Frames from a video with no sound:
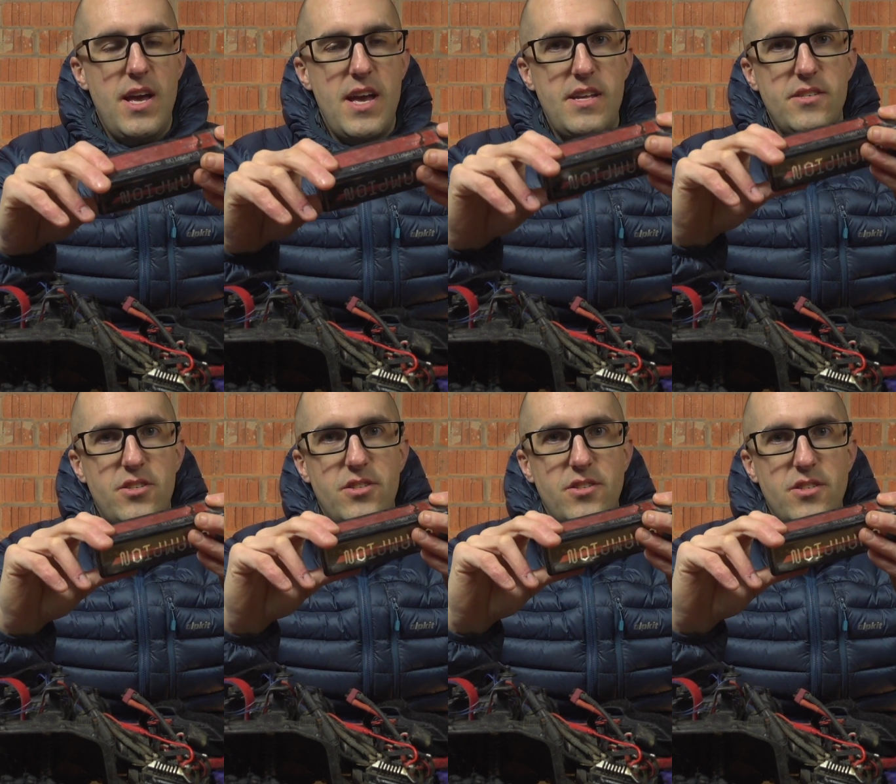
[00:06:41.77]

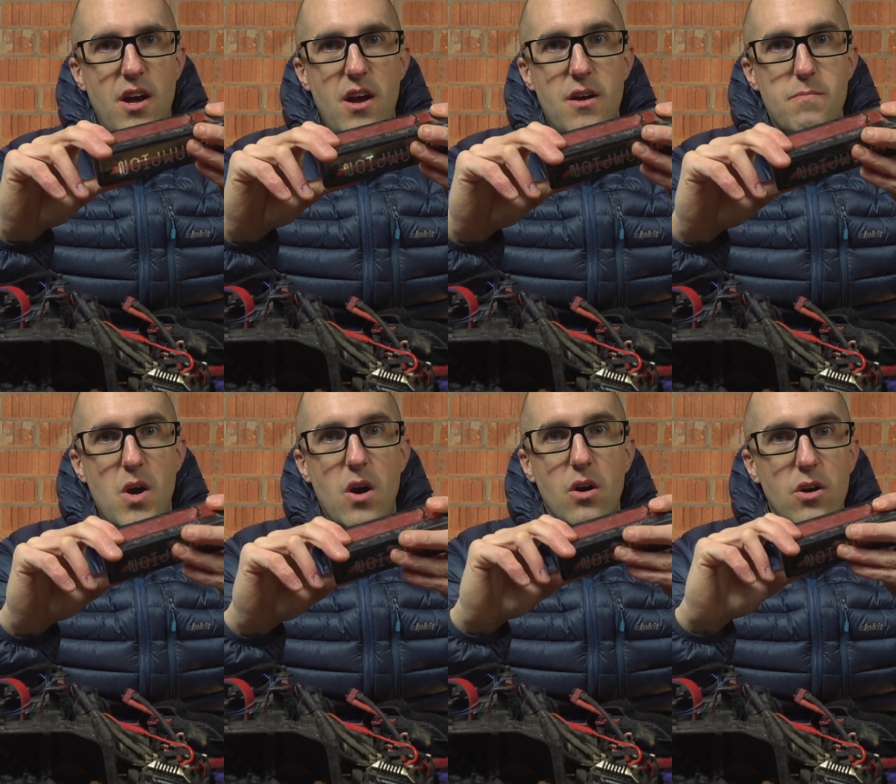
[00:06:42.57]
It's
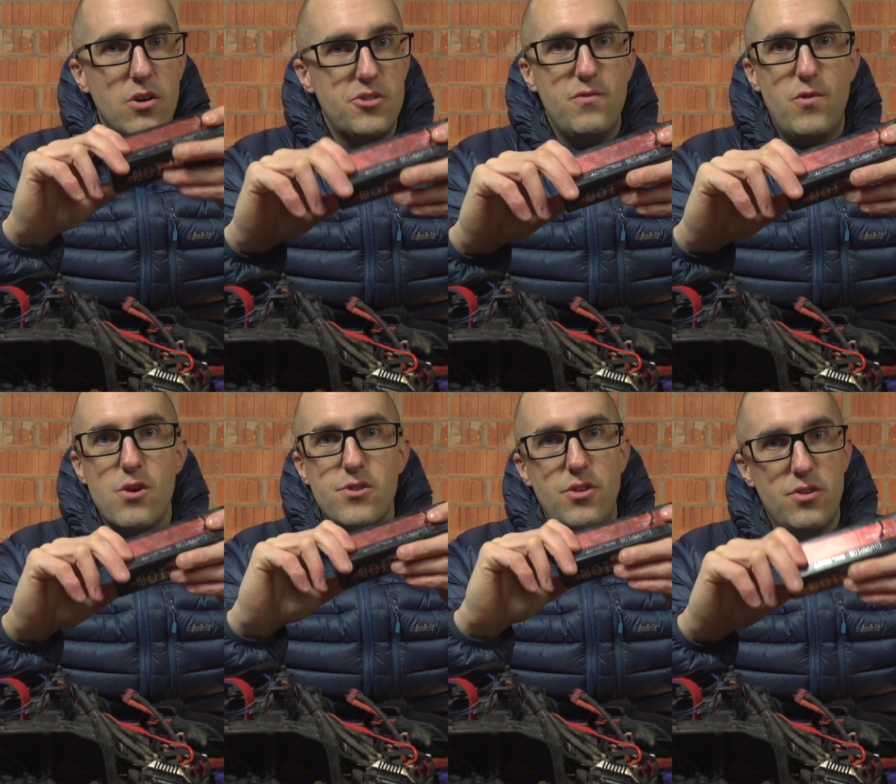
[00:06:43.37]
lots of
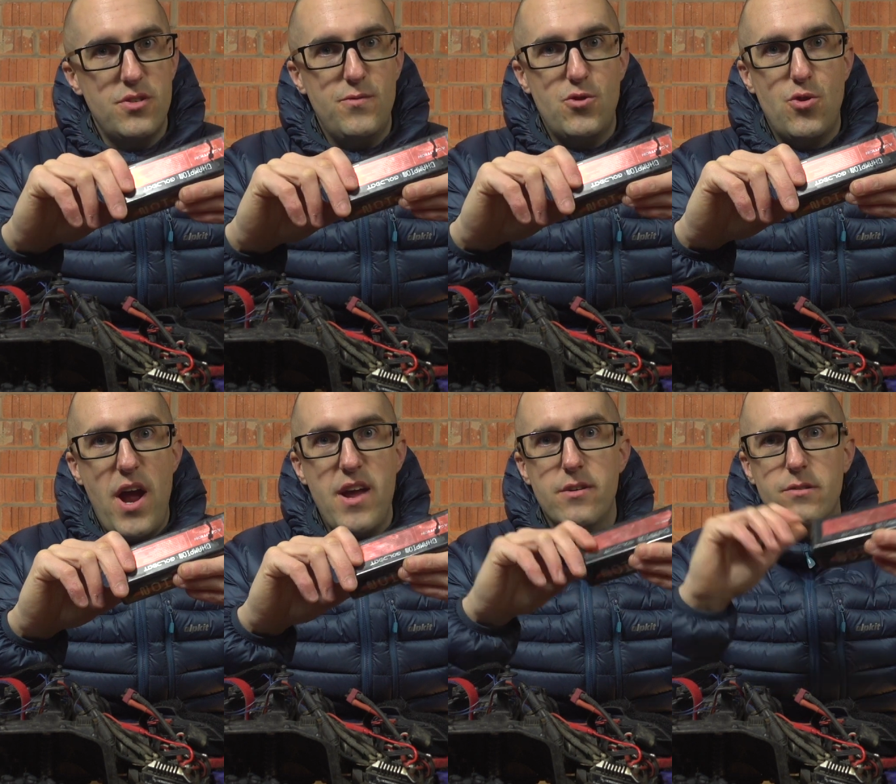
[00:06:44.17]
rocks, lots of
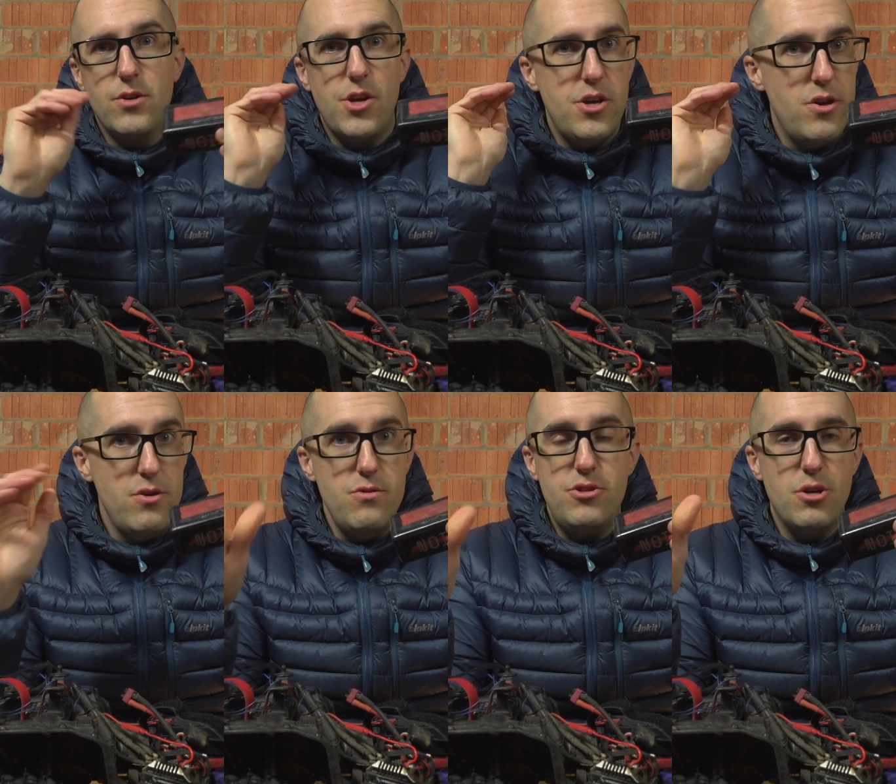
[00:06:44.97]
trail,
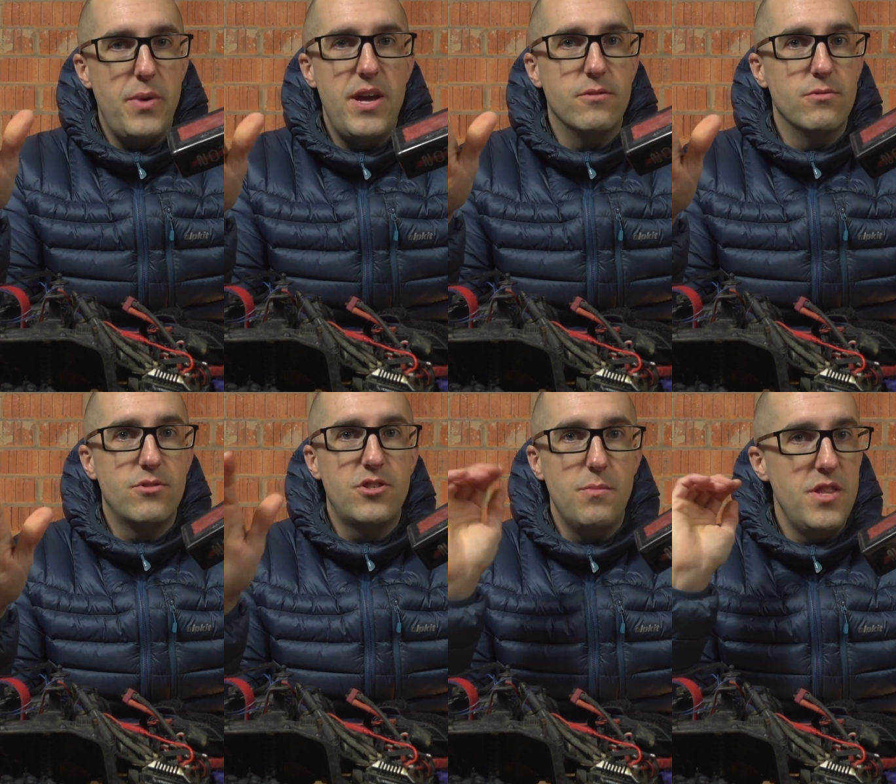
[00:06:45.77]
huge uphills.
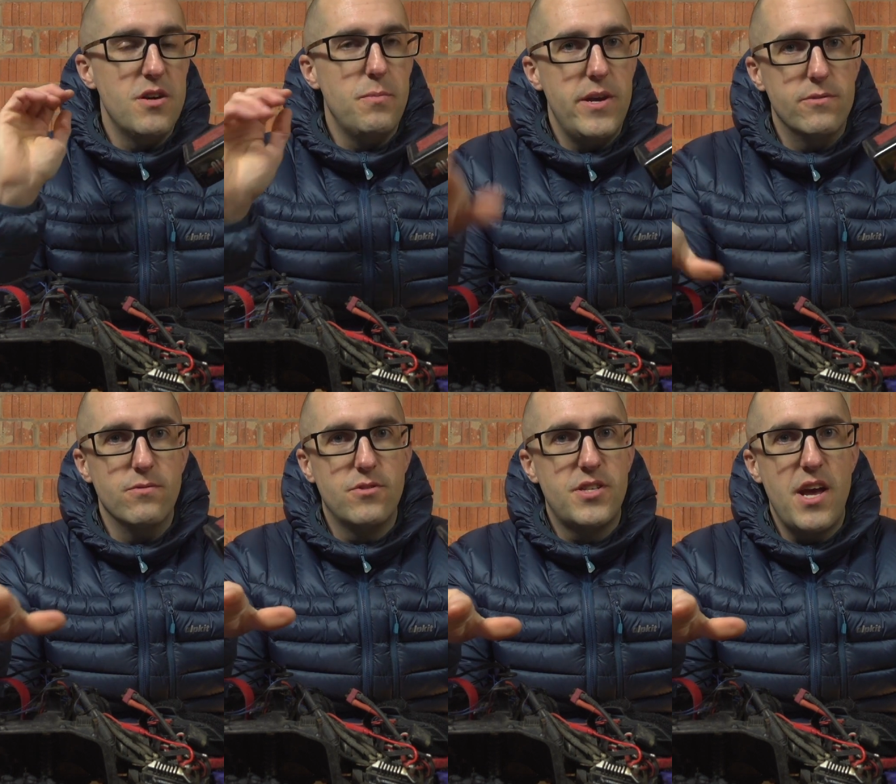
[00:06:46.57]
Some of the
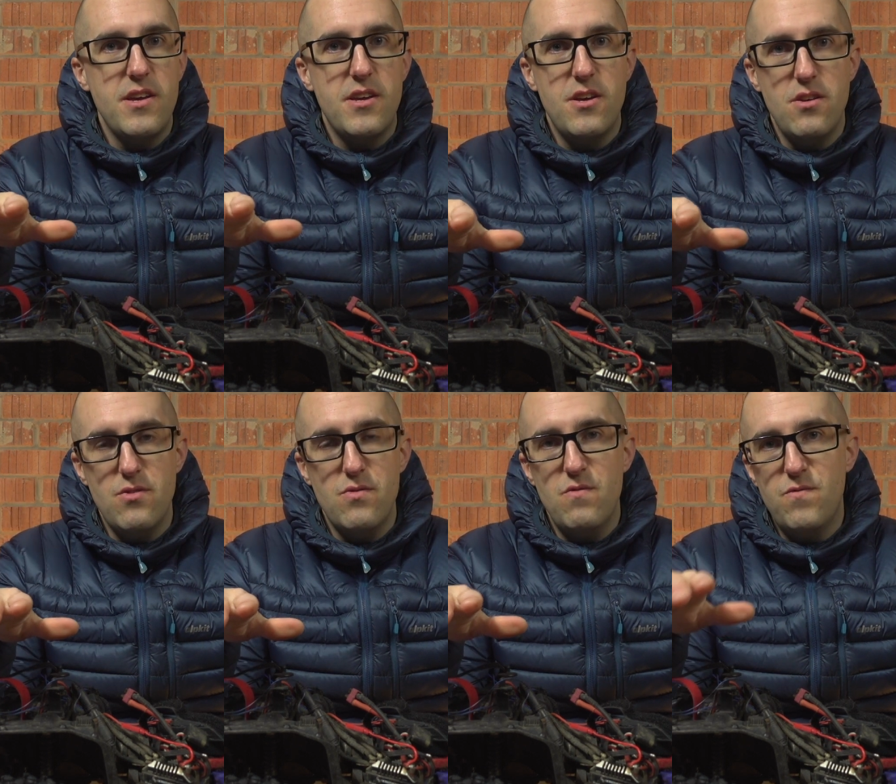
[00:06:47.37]
uphills take
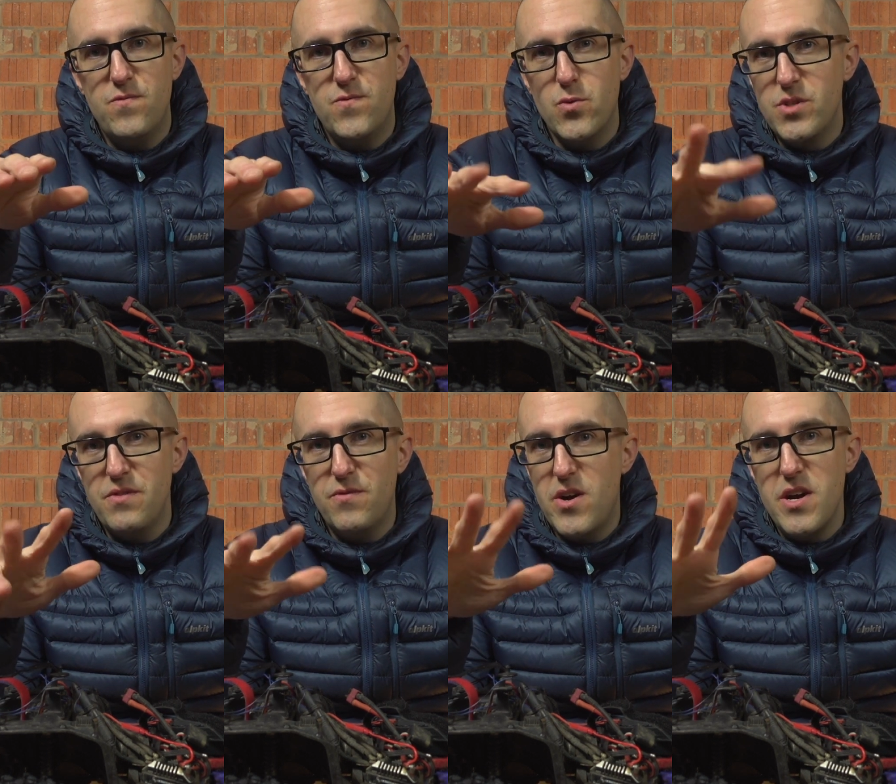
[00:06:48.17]
you
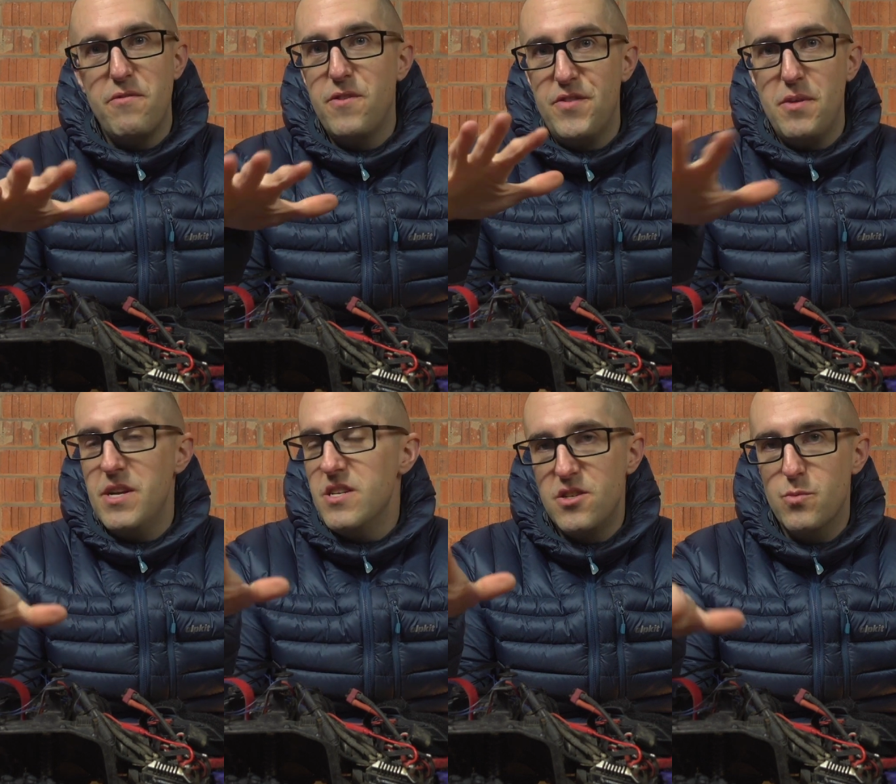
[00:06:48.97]
45-50
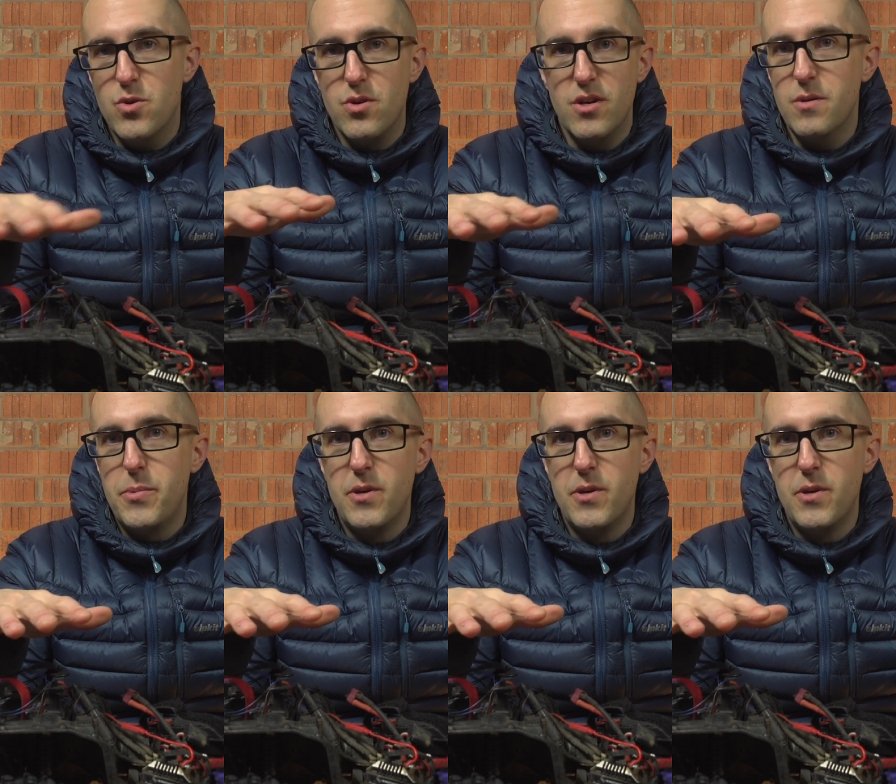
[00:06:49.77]
minutes to walk up,